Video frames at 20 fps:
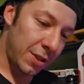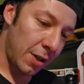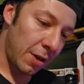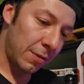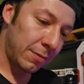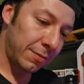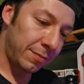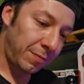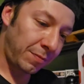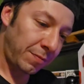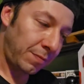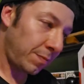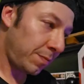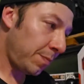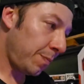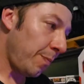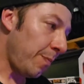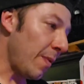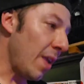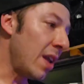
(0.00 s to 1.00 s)
so
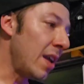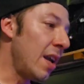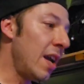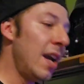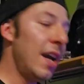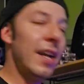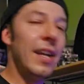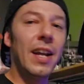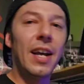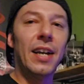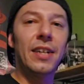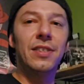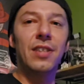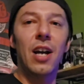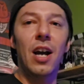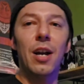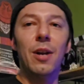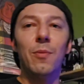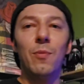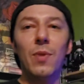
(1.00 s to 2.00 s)
next
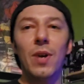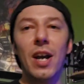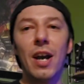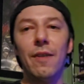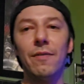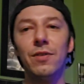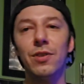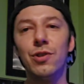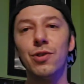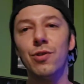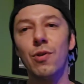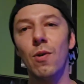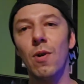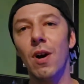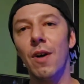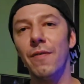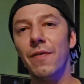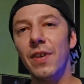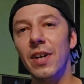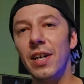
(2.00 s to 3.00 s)
item we have to show
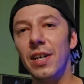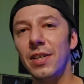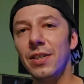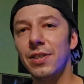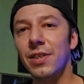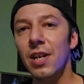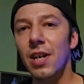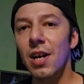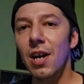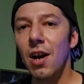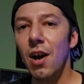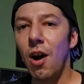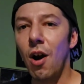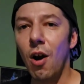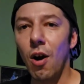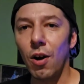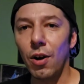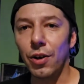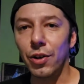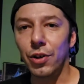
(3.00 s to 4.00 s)
off is
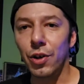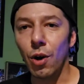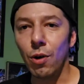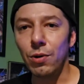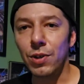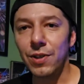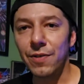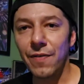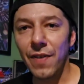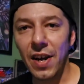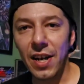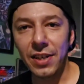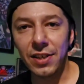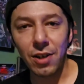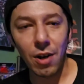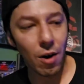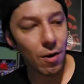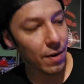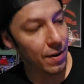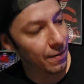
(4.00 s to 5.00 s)
our ghost face,
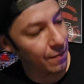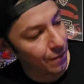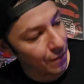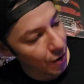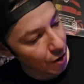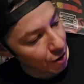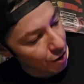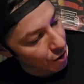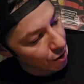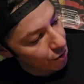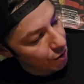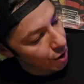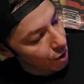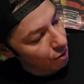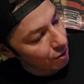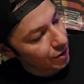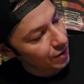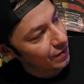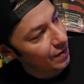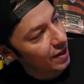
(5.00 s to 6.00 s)
our Inferno
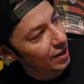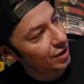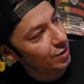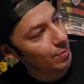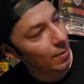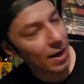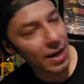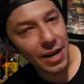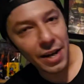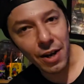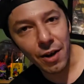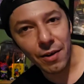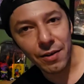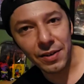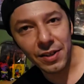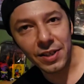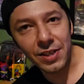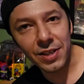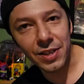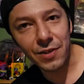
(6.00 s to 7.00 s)
ghost face right here.
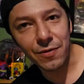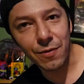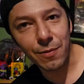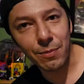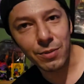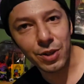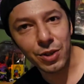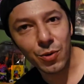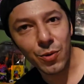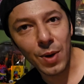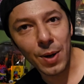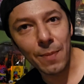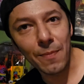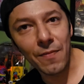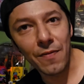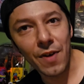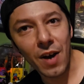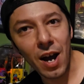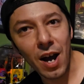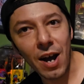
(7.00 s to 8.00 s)
And this is from Scream
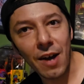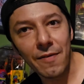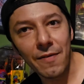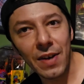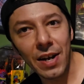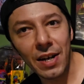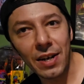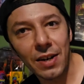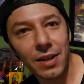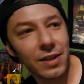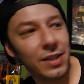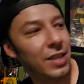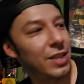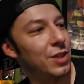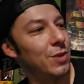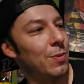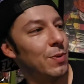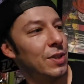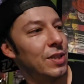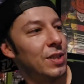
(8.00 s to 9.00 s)
5. And
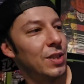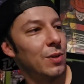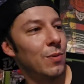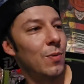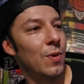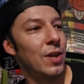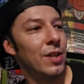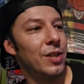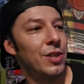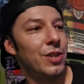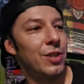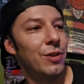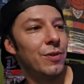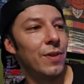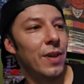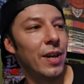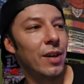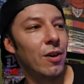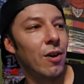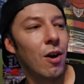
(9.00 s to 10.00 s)
this was the one too,
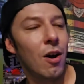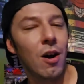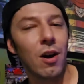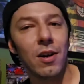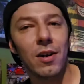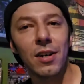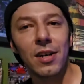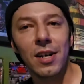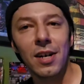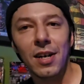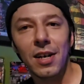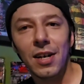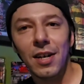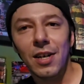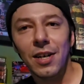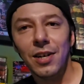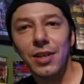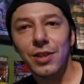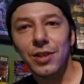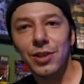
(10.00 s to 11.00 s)
like, oh,
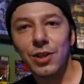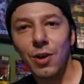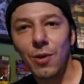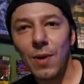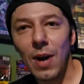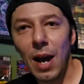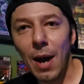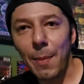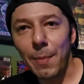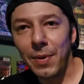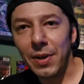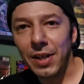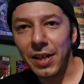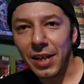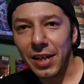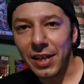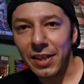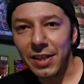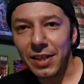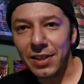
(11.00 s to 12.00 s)
so happy to
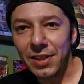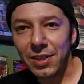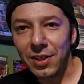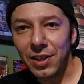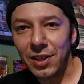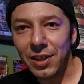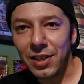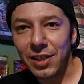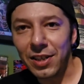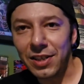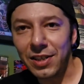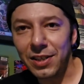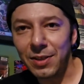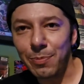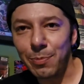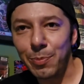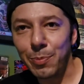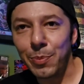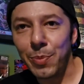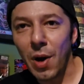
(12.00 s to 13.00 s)
get this. Look at this
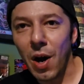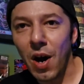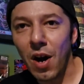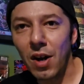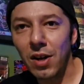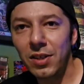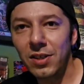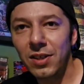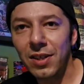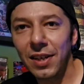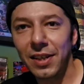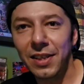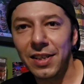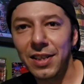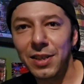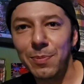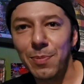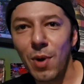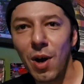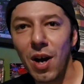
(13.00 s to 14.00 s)
box. Like
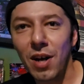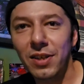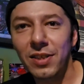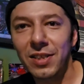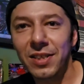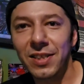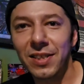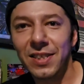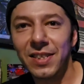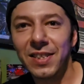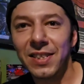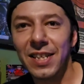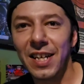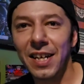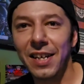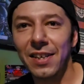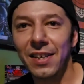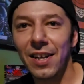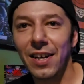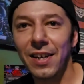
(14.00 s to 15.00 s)
this box is
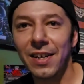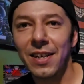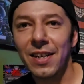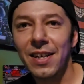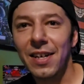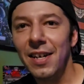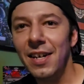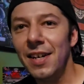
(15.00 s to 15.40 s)
sick. Like,